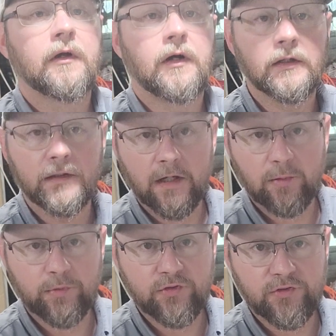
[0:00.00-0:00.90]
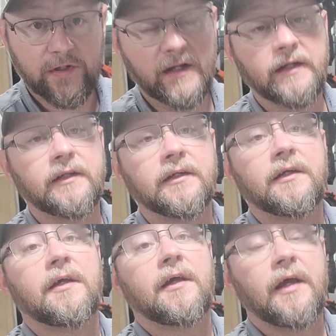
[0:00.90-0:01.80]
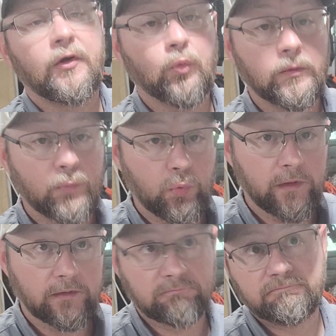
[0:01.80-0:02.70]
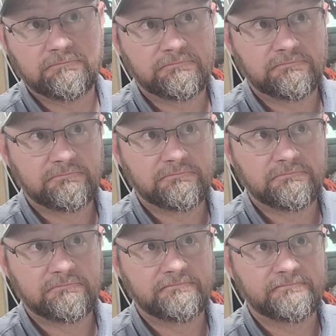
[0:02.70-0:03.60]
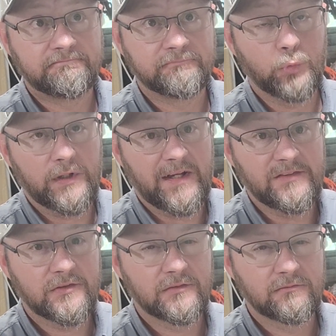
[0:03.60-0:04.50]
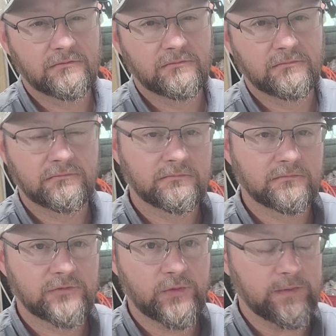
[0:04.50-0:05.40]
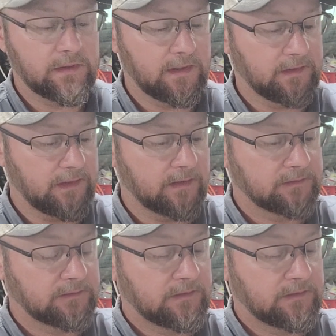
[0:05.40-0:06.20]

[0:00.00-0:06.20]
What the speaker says: on the opposite side a 1.8, something like that.